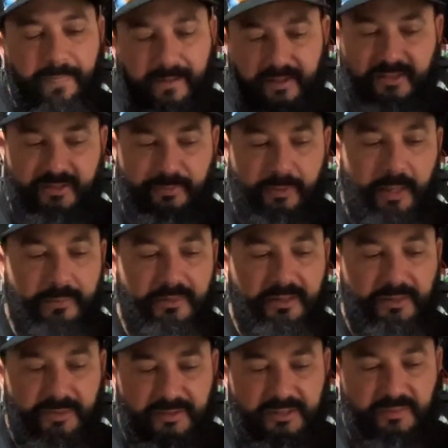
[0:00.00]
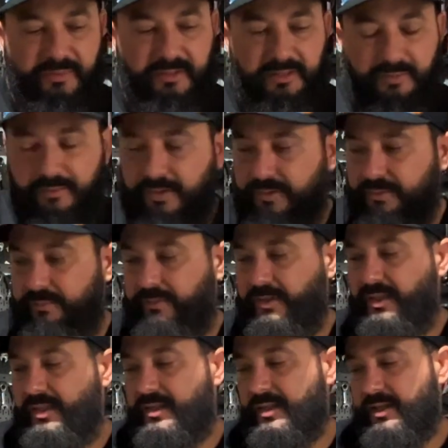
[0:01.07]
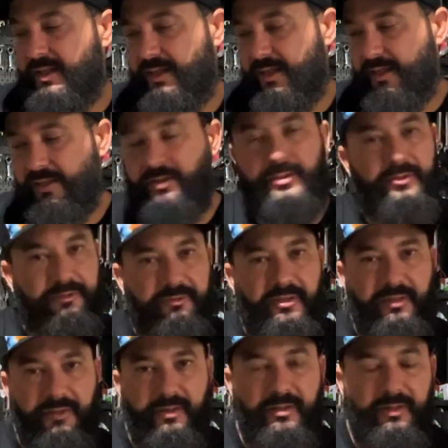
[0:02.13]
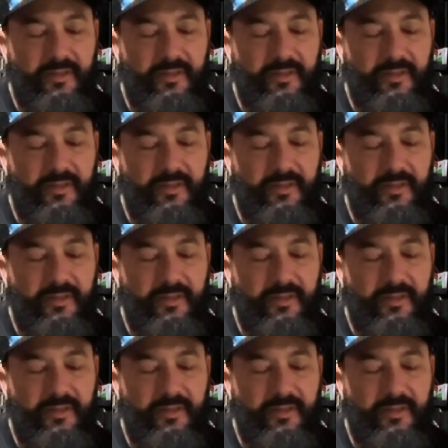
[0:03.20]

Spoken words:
Is probably going to be the muzzle brake and the trigger.